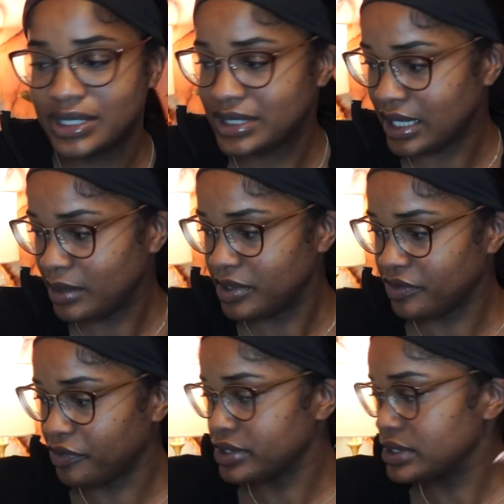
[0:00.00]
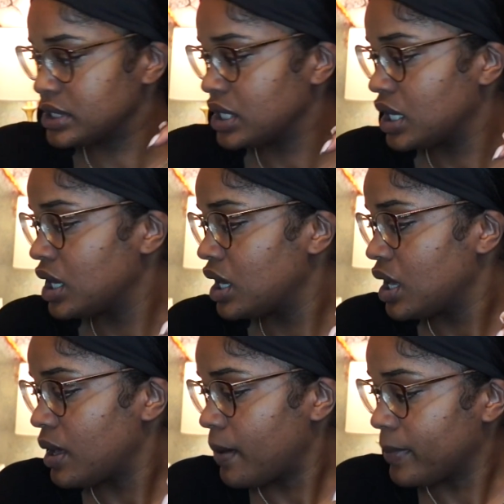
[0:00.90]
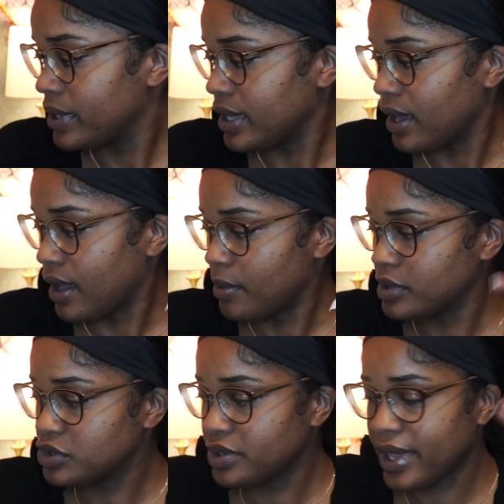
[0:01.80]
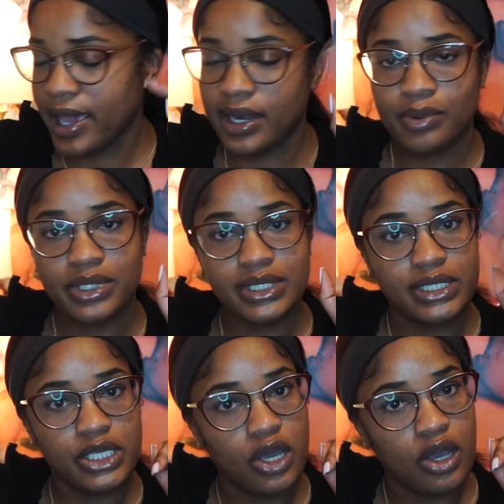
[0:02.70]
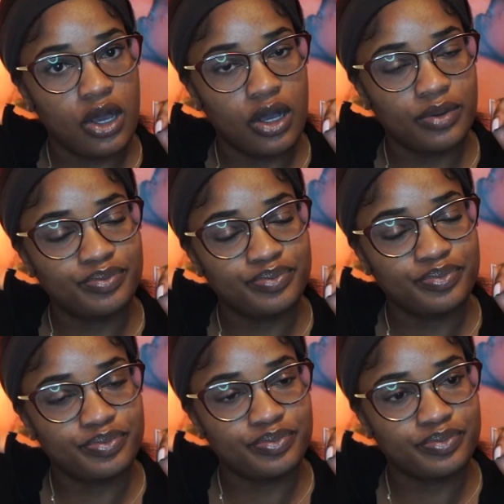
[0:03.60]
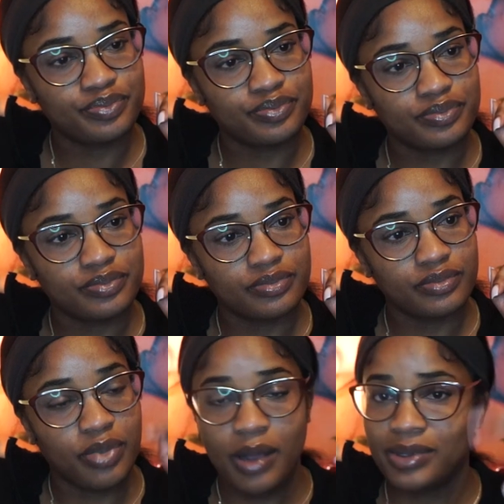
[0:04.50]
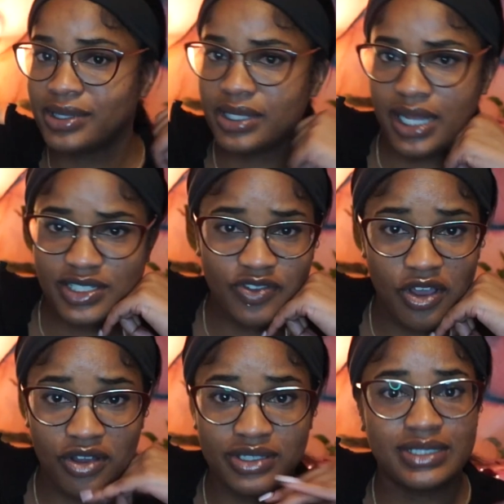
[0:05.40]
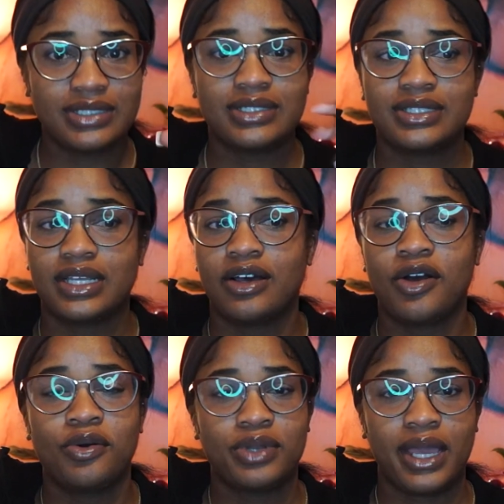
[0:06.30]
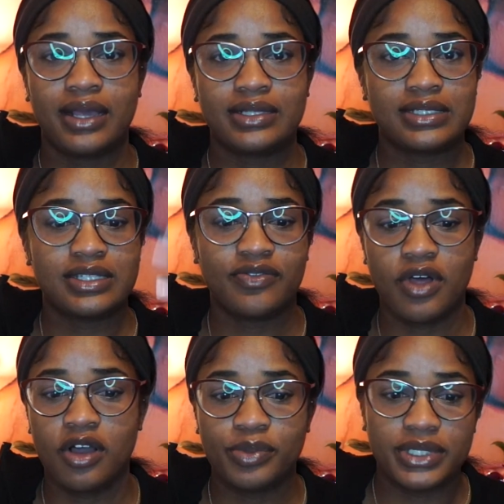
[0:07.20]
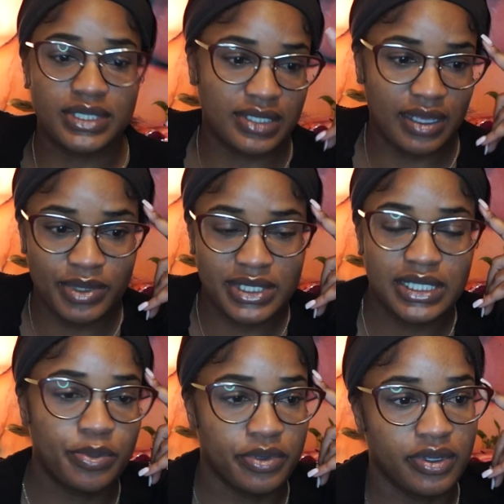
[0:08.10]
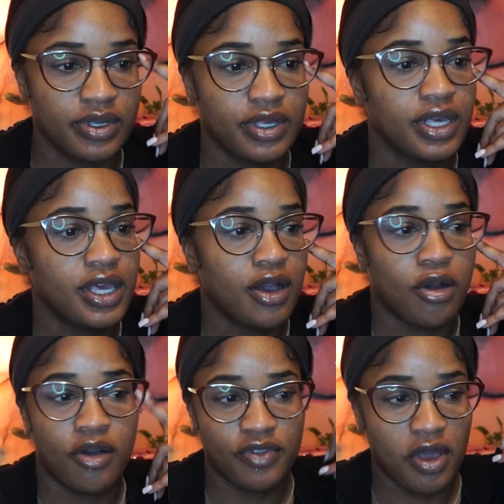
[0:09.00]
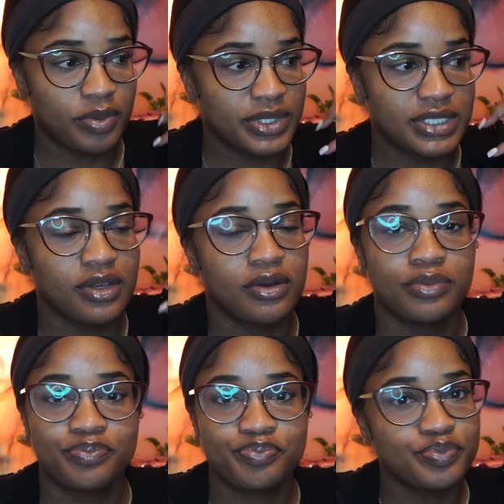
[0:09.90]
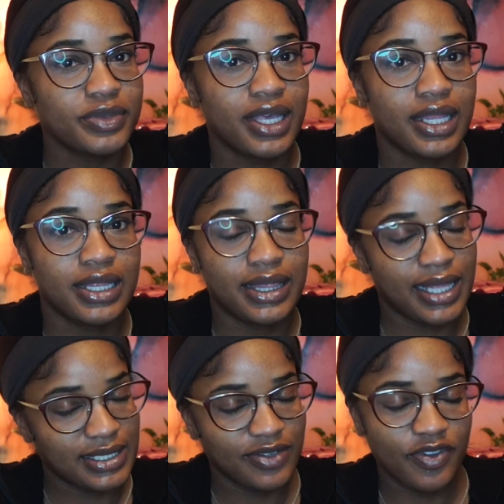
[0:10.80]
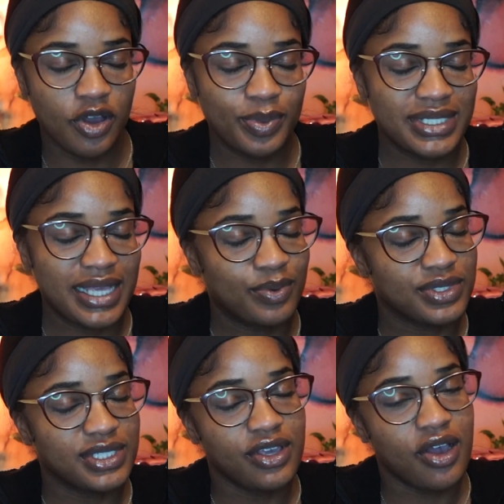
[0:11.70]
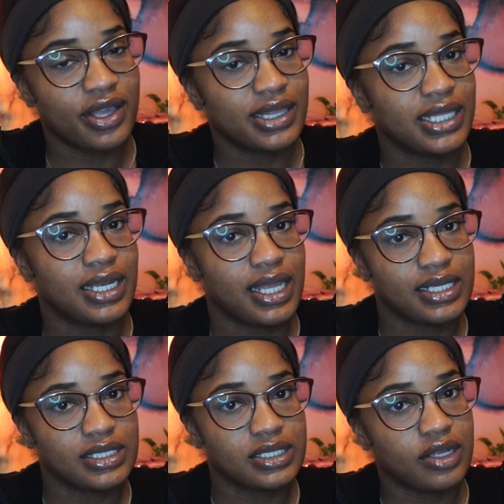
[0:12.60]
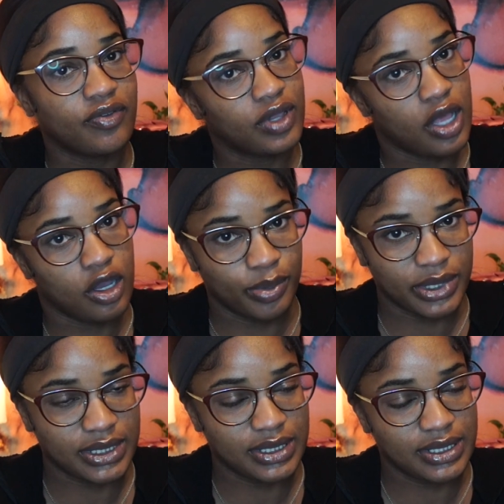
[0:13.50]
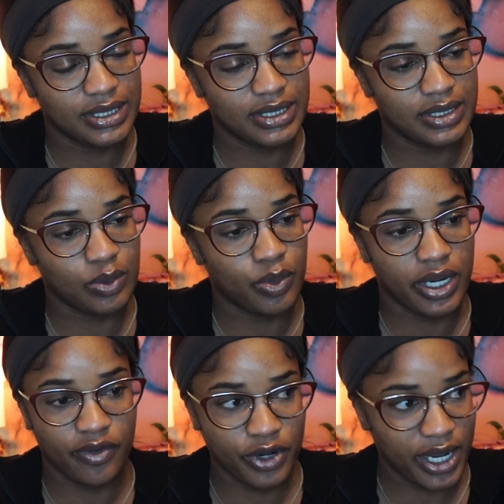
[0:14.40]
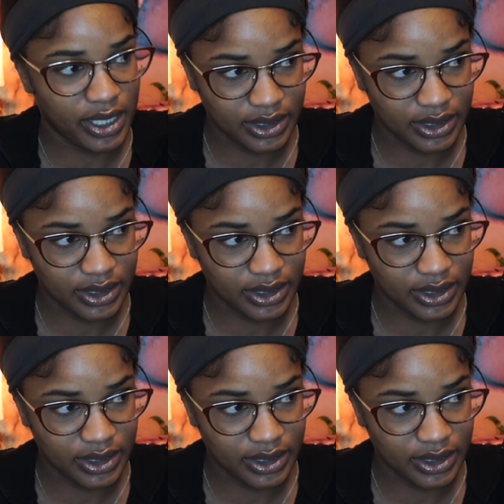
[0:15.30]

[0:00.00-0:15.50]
same difference but yeah i'm gonna do that and i'm gonna see y'all probably in the next vlog this is a whole day this is a vlogmas so i've been slipping on vlogmas so that's a vlogmas i will see y'all in the next vlogmas whenever it is